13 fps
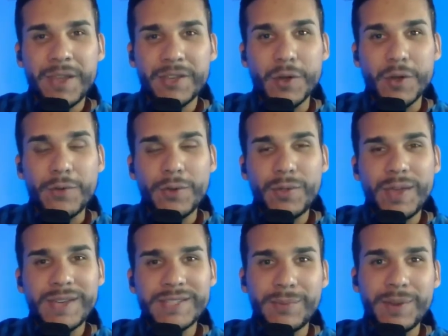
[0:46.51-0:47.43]
So, a few
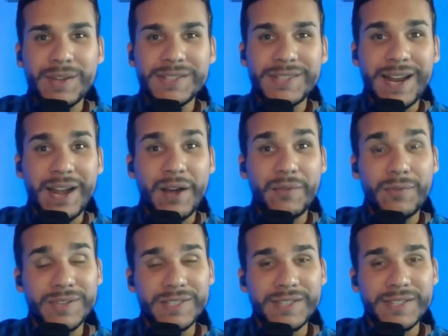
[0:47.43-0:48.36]
things that really stand out
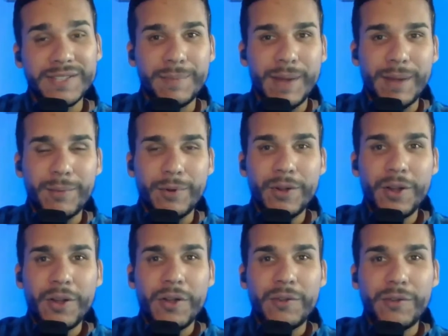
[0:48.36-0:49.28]
from the study Bible.
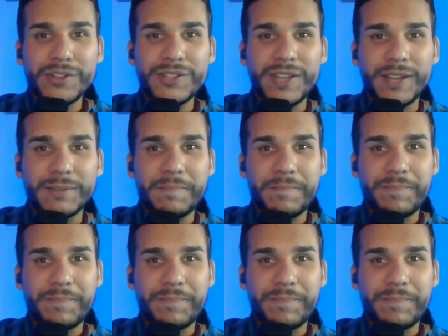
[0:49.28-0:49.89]
First thing